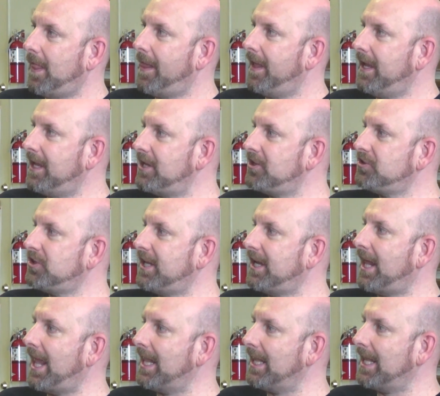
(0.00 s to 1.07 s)
is that
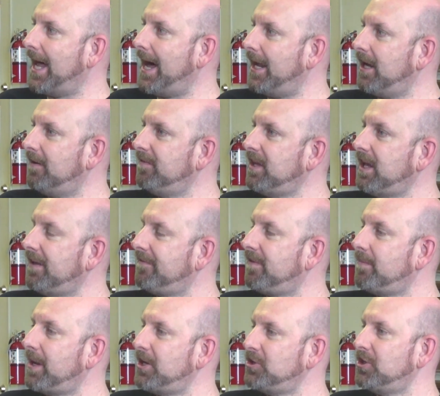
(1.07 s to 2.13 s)
a lot of the
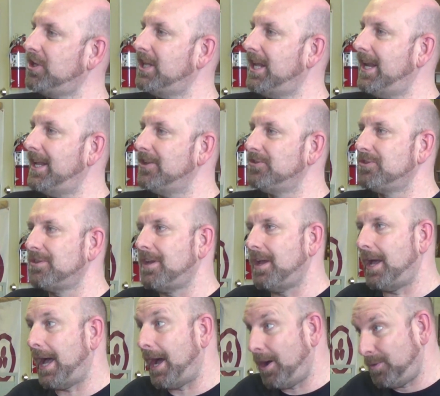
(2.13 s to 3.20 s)
information that is
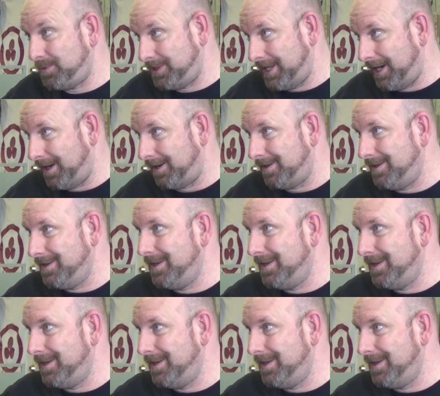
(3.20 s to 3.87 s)
out there